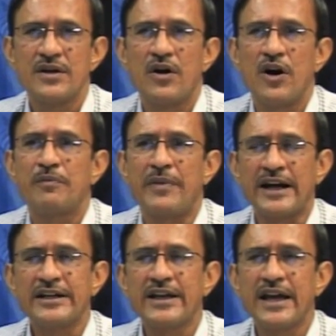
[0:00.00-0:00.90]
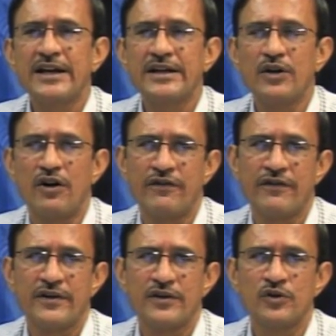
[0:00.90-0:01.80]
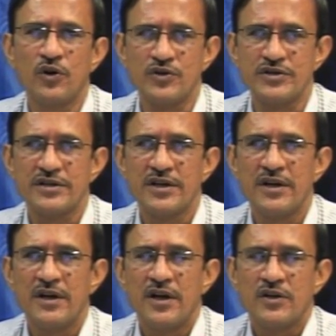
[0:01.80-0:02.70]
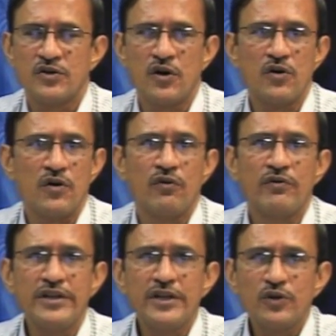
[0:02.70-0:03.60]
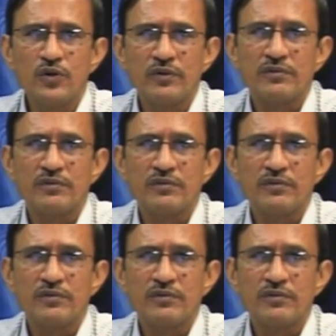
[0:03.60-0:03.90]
or practicality of those. So we need to